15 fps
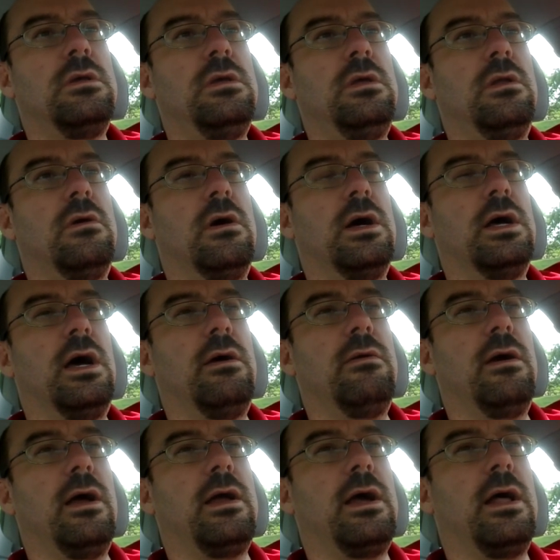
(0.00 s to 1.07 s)
you know, I,
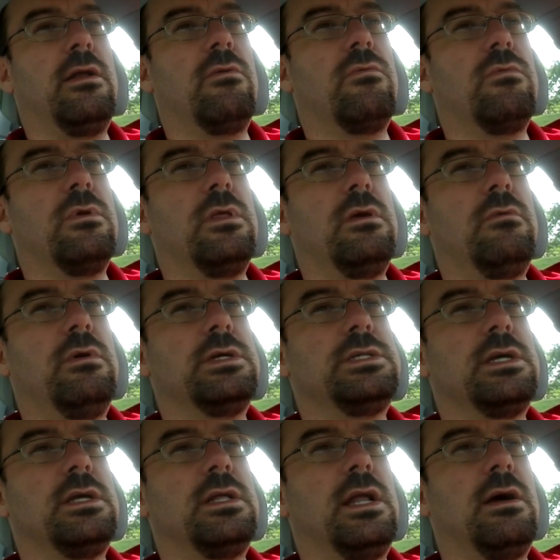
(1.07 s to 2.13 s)
I, I kind of really wish
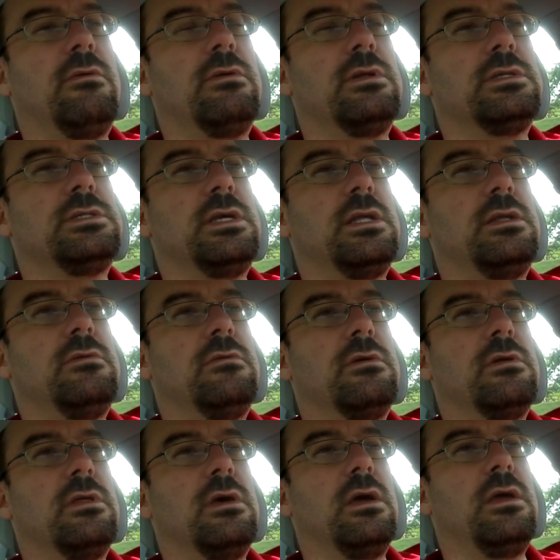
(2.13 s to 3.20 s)
that I would have said to
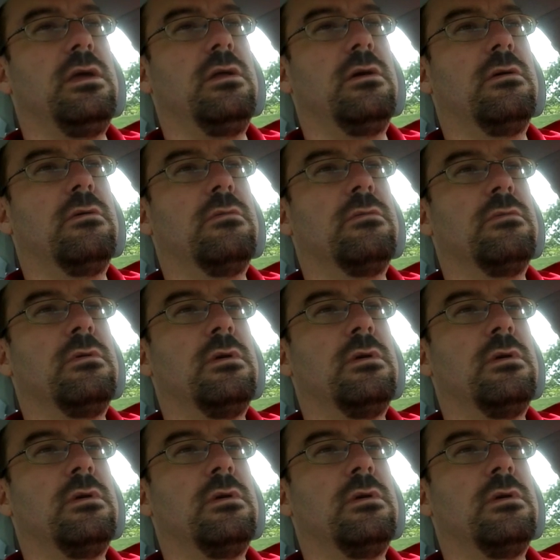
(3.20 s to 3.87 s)
her, like, you know,